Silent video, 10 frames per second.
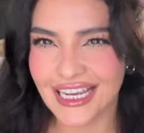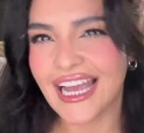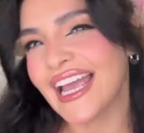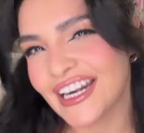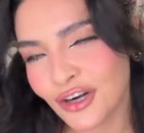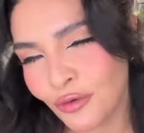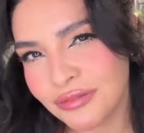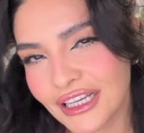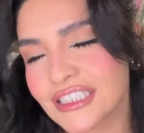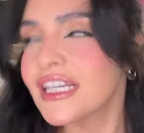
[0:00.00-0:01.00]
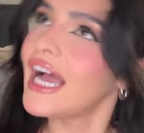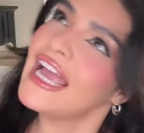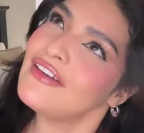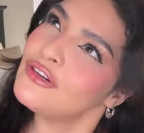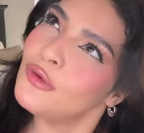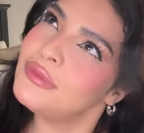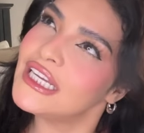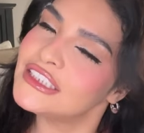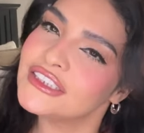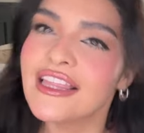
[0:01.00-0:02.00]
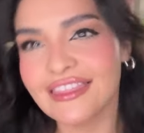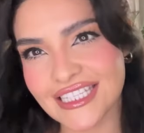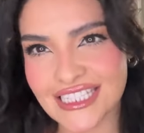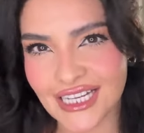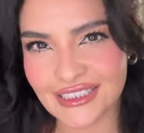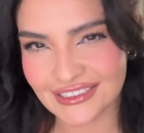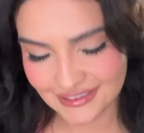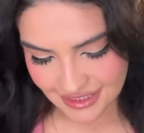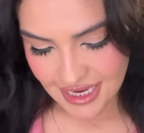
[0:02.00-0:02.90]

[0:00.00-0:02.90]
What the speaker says: I had no blush. I have no blush this color.